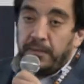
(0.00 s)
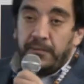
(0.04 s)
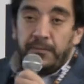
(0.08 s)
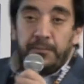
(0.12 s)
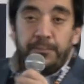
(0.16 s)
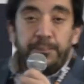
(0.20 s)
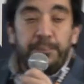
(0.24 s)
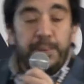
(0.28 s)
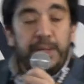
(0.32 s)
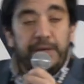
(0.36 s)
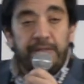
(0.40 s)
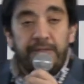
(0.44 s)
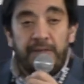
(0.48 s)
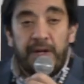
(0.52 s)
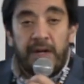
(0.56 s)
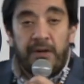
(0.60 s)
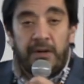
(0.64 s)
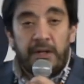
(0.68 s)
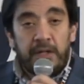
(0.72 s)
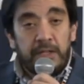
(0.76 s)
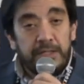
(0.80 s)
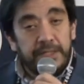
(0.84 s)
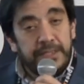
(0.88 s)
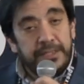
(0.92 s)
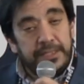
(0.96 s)
Be very
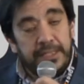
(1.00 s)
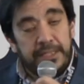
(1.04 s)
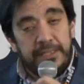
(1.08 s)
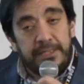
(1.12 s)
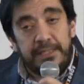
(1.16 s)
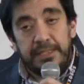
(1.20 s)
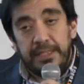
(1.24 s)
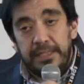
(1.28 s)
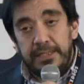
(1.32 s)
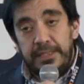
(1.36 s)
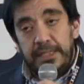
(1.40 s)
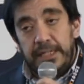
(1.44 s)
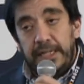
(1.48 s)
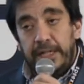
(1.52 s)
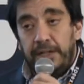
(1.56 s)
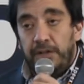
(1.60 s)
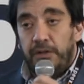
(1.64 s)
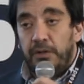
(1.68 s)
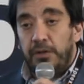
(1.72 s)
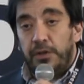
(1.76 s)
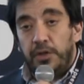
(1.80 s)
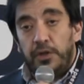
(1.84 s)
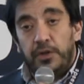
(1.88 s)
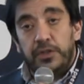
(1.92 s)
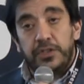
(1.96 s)
consistent in your
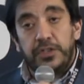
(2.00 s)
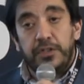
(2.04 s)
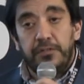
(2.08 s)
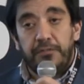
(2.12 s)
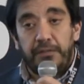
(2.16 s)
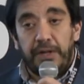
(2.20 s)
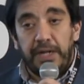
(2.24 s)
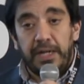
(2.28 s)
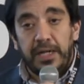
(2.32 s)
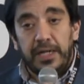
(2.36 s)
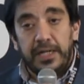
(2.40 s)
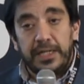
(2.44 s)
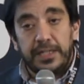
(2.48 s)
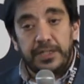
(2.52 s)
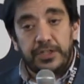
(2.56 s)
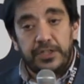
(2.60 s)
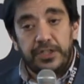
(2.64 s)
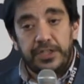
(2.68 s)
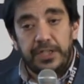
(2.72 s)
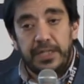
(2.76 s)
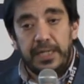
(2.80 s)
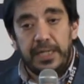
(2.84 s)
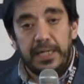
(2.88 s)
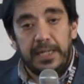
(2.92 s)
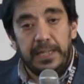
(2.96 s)
use of English.
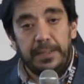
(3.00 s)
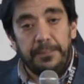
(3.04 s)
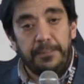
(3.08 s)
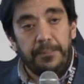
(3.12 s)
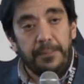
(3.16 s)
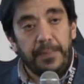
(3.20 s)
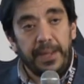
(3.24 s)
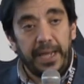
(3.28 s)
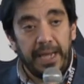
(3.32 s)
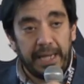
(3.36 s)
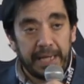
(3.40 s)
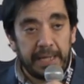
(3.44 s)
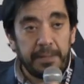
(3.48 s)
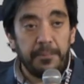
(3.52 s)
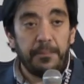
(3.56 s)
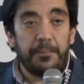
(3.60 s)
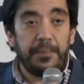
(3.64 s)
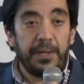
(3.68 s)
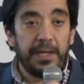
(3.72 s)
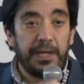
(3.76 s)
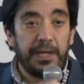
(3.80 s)
It can be a